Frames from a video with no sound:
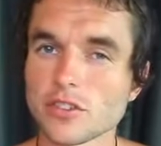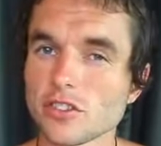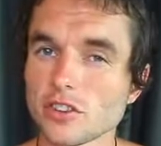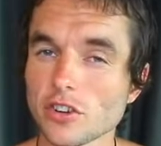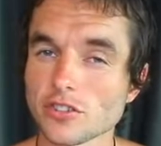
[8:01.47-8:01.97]
So
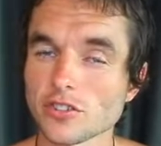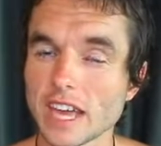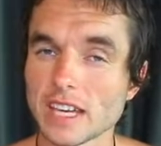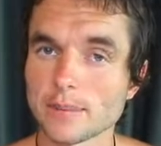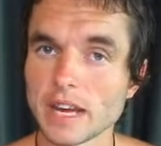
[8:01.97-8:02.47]
you're not just
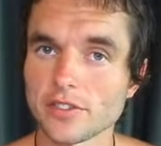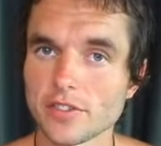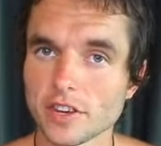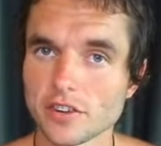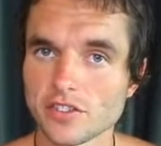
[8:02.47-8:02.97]
getting a massive
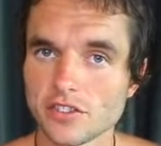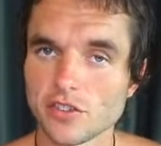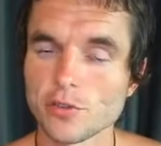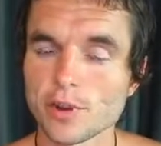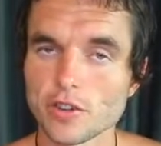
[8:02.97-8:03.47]
increase in
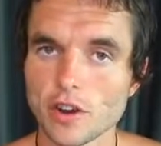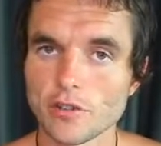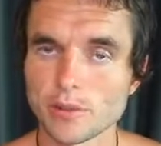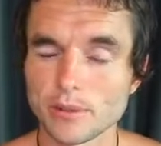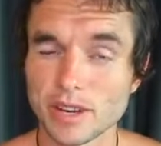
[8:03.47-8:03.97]
human
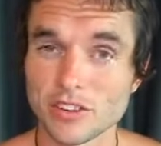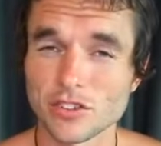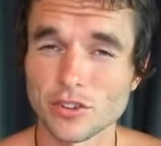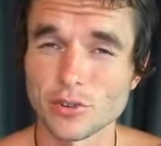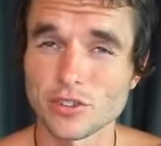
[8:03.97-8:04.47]
growth hormone
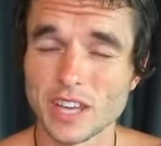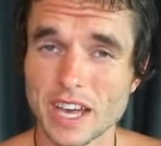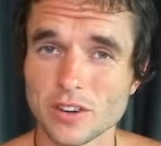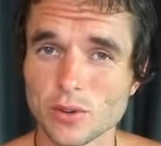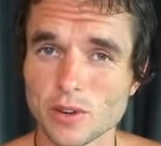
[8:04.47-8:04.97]
production, you're also
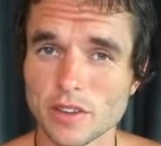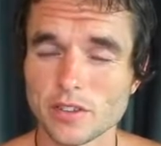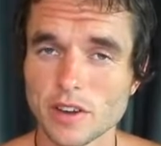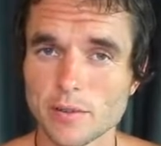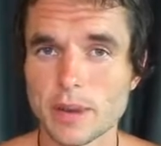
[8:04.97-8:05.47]
getting all of
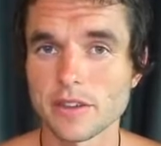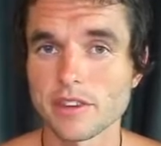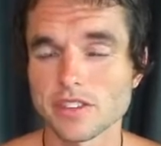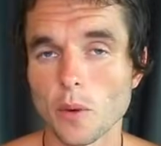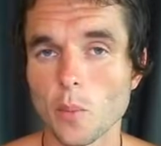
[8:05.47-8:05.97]
those other
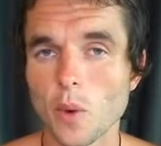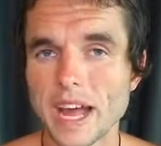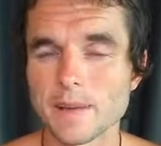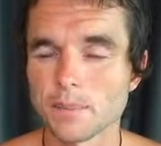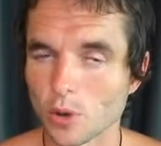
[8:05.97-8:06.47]
benefits and
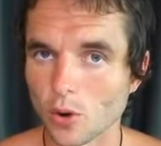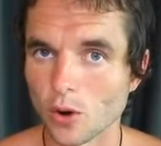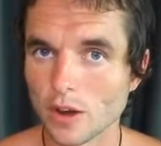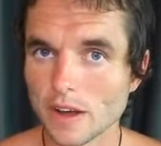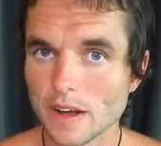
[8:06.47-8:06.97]
way
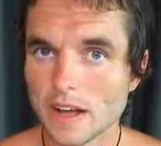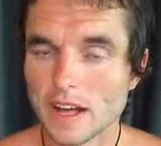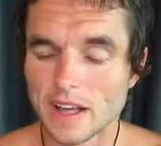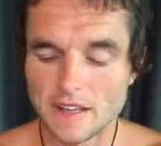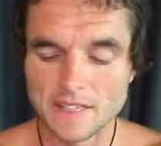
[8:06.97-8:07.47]
more
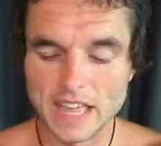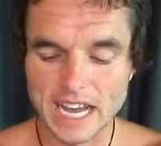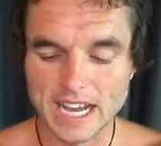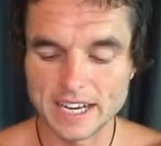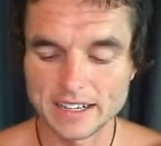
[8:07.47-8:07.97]

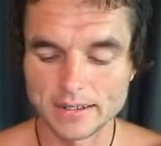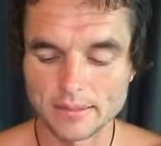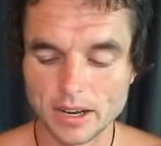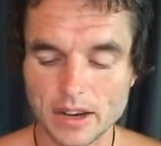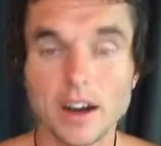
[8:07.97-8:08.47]

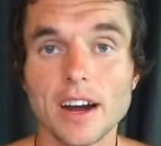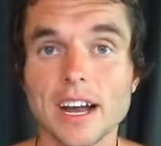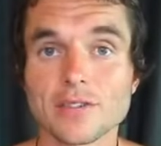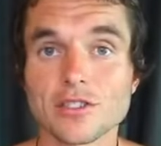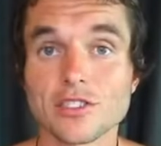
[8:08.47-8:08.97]
than I
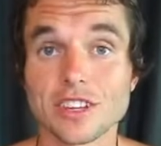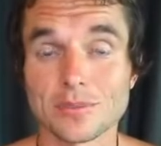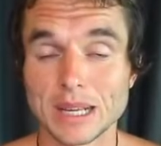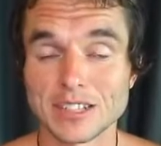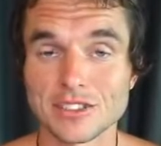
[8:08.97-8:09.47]
have just
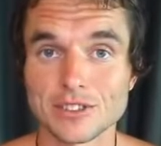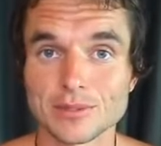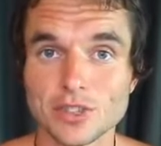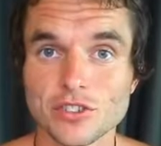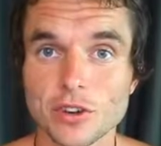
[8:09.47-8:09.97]
explained to you,
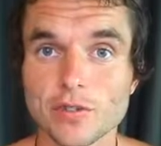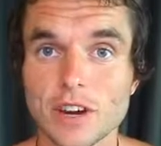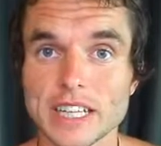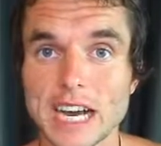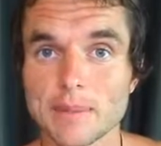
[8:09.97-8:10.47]
which you can
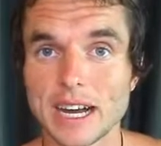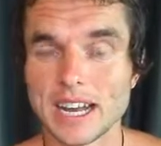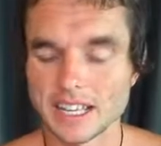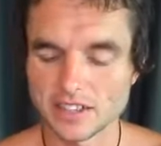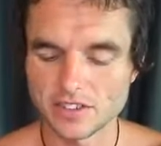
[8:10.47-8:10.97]
find out
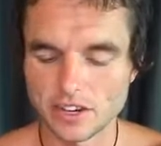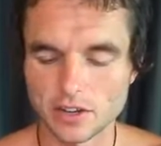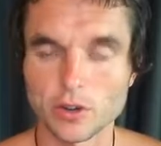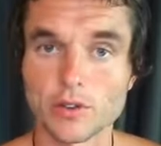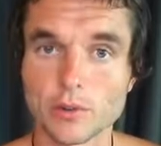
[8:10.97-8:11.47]
about in this
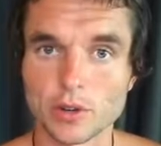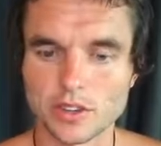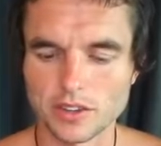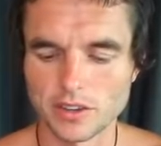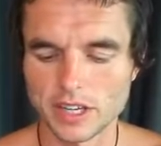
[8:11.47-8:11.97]
article if you
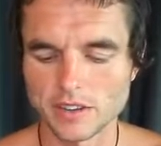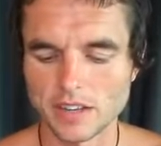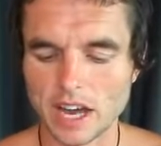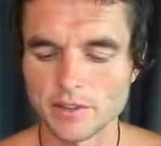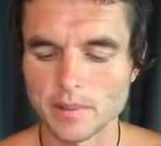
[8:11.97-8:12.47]
wanted to look into
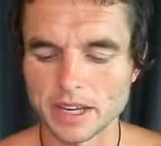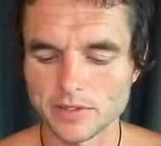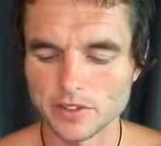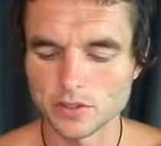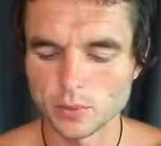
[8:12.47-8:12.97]
the other
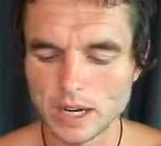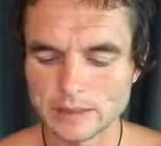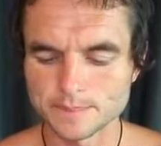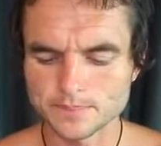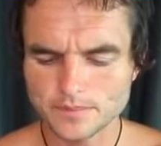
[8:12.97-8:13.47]
benefits as
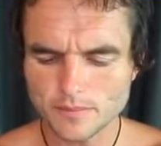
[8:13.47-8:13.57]
well.